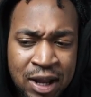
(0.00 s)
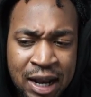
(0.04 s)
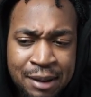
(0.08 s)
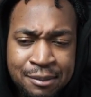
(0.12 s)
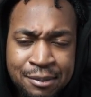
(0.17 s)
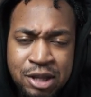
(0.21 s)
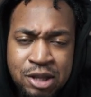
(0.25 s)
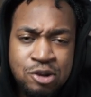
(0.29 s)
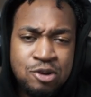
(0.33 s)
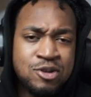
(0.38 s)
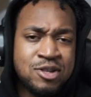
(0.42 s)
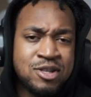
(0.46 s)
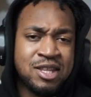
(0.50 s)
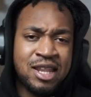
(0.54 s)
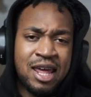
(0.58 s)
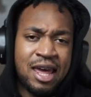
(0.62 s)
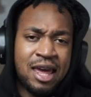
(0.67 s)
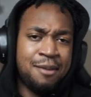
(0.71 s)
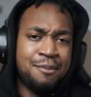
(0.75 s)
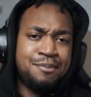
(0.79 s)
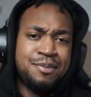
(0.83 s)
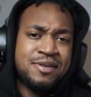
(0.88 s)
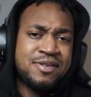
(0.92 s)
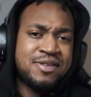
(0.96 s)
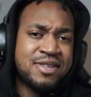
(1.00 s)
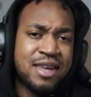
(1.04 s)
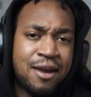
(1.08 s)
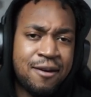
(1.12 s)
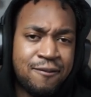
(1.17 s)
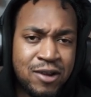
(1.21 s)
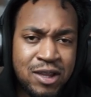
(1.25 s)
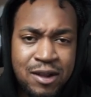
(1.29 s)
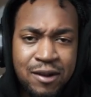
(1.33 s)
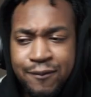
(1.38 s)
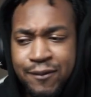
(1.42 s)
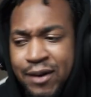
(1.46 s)
I've been using the
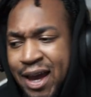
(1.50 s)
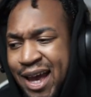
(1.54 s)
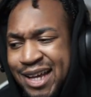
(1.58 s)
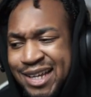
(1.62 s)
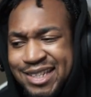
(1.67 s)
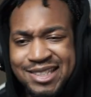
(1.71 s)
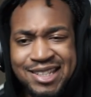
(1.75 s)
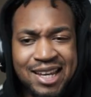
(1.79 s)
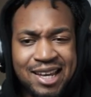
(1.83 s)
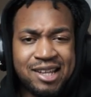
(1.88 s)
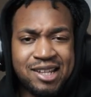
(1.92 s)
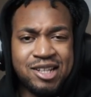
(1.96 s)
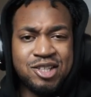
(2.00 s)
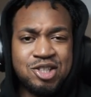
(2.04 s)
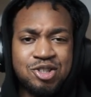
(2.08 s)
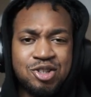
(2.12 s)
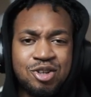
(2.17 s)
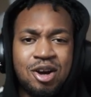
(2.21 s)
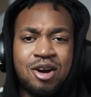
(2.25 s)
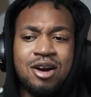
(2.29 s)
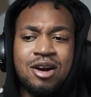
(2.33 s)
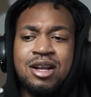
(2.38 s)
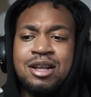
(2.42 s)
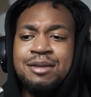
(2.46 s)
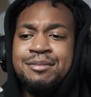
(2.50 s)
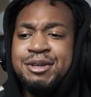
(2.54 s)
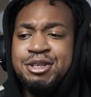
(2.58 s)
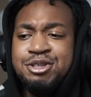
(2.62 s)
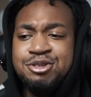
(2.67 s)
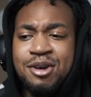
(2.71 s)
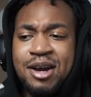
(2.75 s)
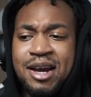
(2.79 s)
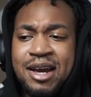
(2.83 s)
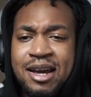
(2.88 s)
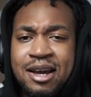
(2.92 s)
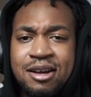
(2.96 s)
MP7, the Vaznik, and the Scar. Let me
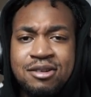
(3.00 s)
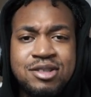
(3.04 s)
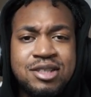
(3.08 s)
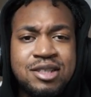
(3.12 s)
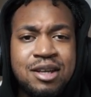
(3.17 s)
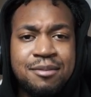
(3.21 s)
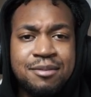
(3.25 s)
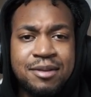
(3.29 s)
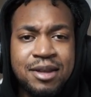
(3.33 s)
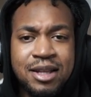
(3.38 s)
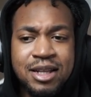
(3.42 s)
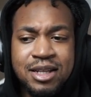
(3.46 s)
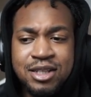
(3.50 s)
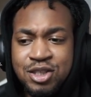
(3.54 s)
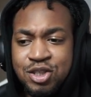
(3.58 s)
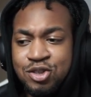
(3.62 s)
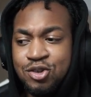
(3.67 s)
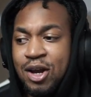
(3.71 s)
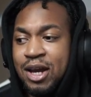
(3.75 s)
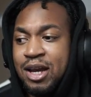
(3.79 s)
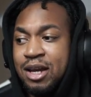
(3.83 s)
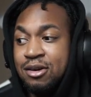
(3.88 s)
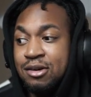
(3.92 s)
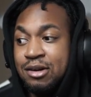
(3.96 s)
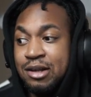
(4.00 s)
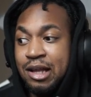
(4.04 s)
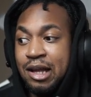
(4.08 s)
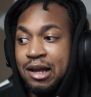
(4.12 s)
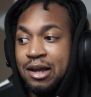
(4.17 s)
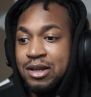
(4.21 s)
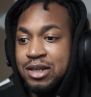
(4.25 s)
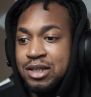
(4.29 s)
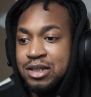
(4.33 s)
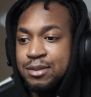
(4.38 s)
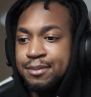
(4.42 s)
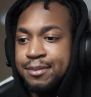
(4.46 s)
try out something. Let's try out
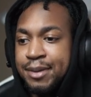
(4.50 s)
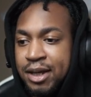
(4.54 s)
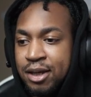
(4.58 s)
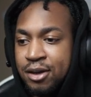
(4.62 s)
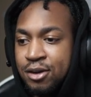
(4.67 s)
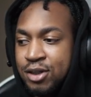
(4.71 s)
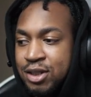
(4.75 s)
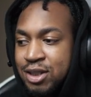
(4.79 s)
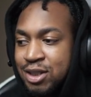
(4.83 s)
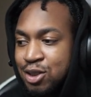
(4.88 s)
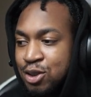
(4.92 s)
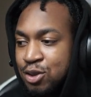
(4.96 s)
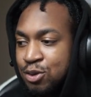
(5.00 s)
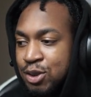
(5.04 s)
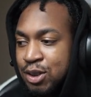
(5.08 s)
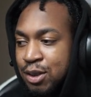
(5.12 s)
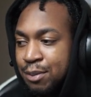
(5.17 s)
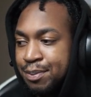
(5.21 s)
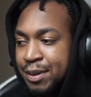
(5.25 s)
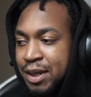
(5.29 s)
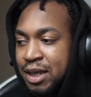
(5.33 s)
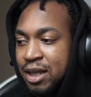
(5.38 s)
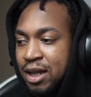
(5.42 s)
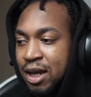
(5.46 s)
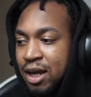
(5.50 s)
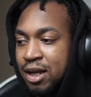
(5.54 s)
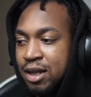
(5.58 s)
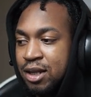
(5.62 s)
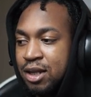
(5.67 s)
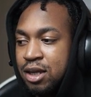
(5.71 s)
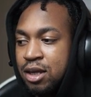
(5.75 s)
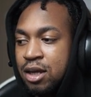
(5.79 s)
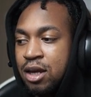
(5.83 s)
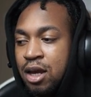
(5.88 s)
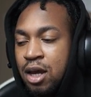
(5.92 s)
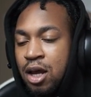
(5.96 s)
Cloudy's builds. Let's use the
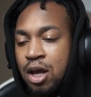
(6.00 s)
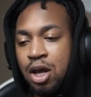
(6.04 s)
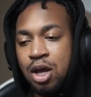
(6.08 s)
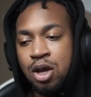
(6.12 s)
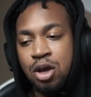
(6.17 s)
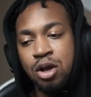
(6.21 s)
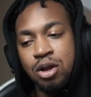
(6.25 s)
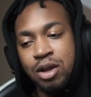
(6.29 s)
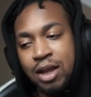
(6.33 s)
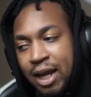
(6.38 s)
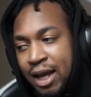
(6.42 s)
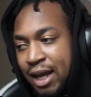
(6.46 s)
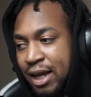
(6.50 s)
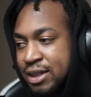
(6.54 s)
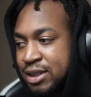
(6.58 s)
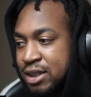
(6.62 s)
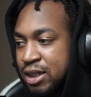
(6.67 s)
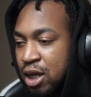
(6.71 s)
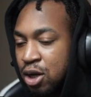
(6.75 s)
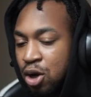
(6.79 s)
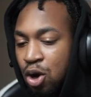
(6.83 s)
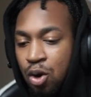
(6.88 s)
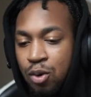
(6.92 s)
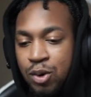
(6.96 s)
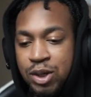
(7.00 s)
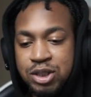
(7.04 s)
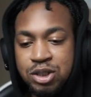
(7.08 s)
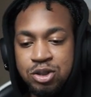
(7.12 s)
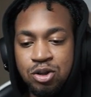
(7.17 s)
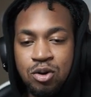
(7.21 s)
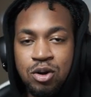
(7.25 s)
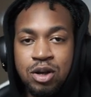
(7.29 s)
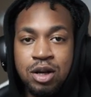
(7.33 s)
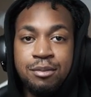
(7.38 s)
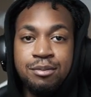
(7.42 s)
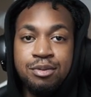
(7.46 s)
P90. Like I said, always
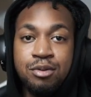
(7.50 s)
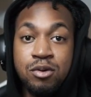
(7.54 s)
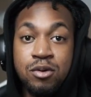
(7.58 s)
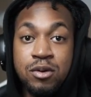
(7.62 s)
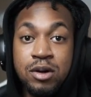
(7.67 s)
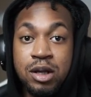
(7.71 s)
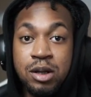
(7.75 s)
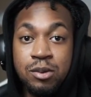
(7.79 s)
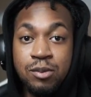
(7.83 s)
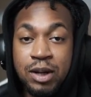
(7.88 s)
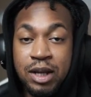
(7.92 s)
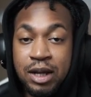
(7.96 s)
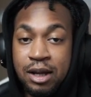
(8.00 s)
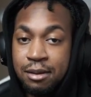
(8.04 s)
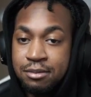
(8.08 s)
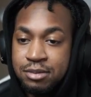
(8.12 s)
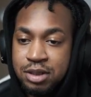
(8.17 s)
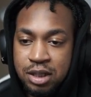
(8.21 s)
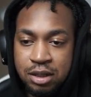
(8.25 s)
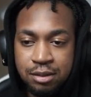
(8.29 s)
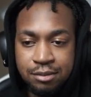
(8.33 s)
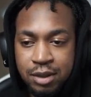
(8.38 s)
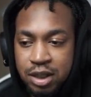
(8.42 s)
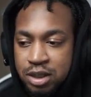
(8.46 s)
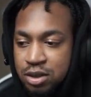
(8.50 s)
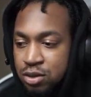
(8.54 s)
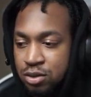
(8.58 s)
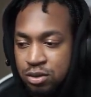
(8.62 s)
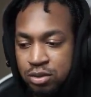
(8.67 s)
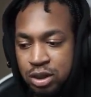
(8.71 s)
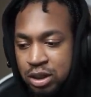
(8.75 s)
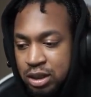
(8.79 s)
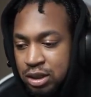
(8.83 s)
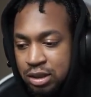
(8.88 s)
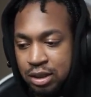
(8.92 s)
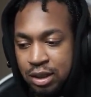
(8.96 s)
throw in the Bruen when it comes to the muzzle.
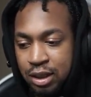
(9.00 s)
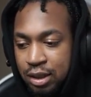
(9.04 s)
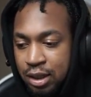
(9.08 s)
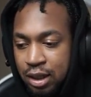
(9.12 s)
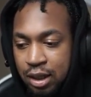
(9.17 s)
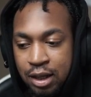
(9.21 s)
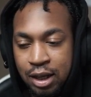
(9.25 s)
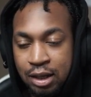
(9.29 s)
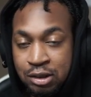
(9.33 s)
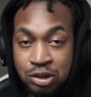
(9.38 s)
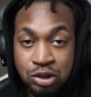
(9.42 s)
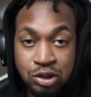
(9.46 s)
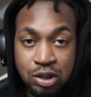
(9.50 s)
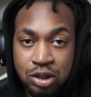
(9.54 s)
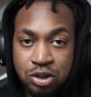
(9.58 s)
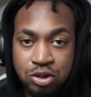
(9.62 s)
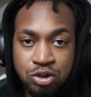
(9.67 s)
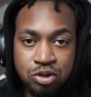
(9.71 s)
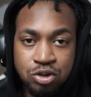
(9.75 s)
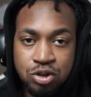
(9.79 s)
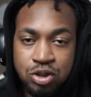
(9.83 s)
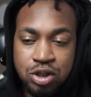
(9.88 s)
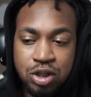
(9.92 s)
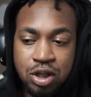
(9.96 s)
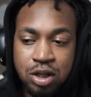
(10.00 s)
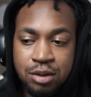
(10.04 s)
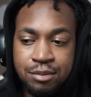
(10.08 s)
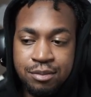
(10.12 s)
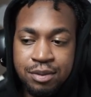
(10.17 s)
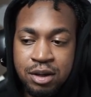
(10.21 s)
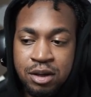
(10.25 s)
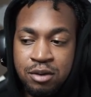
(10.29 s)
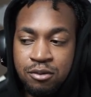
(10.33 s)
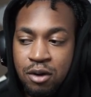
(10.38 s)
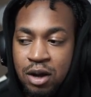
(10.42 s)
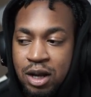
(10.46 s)
There's nothing else that you shouldn't
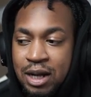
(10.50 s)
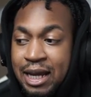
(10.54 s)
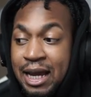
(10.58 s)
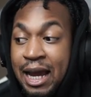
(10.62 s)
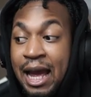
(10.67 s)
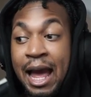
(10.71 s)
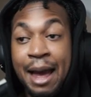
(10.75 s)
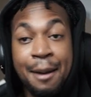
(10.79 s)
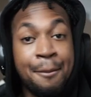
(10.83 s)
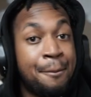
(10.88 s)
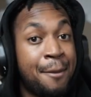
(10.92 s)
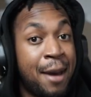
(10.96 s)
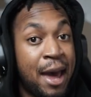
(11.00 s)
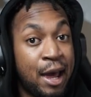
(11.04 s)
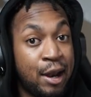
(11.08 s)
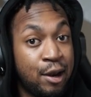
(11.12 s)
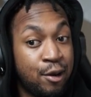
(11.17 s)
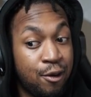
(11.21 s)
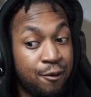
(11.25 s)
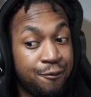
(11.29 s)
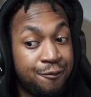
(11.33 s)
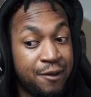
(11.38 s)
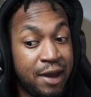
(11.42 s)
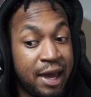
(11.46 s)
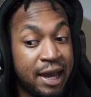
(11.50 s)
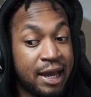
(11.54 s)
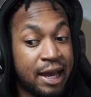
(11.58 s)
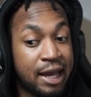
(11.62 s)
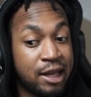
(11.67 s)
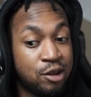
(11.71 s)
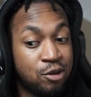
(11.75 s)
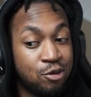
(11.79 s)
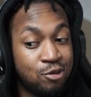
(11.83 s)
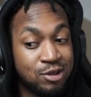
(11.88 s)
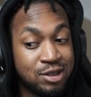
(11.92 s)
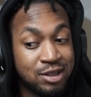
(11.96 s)
be running. Matter of fact, I
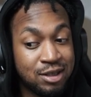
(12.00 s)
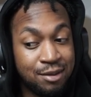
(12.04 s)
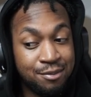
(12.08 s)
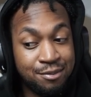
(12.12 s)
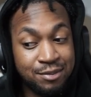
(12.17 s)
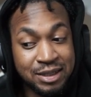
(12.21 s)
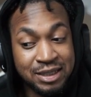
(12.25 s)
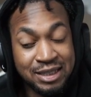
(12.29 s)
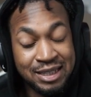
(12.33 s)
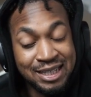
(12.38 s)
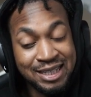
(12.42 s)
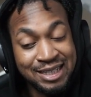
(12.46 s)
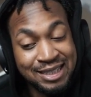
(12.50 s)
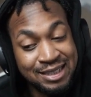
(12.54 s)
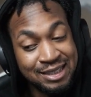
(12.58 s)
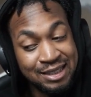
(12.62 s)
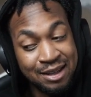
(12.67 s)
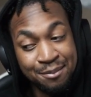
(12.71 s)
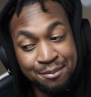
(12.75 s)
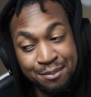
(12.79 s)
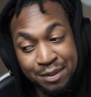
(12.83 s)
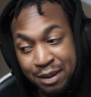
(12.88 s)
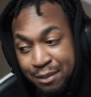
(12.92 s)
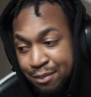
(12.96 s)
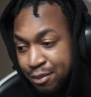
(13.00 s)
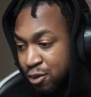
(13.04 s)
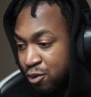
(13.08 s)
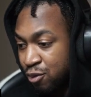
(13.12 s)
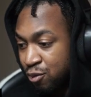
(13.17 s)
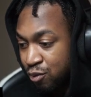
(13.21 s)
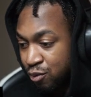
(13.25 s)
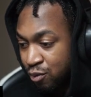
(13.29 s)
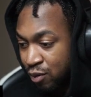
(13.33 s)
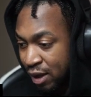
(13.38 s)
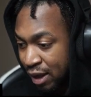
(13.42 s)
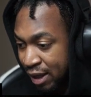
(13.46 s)
do see some
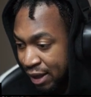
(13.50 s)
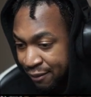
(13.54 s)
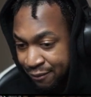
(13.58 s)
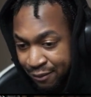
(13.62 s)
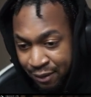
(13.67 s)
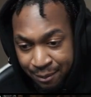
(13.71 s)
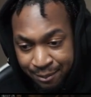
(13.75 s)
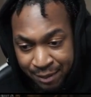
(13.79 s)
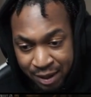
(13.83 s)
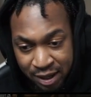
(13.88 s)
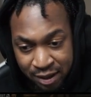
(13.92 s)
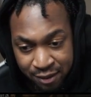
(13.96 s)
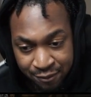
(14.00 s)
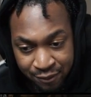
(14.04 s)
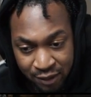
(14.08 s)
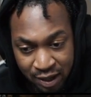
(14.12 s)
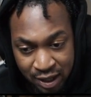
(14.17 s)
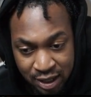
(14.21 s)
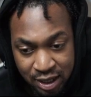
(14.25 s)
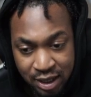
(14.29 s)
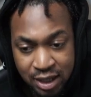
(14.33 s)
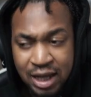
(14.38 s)
people, am I gonna find it?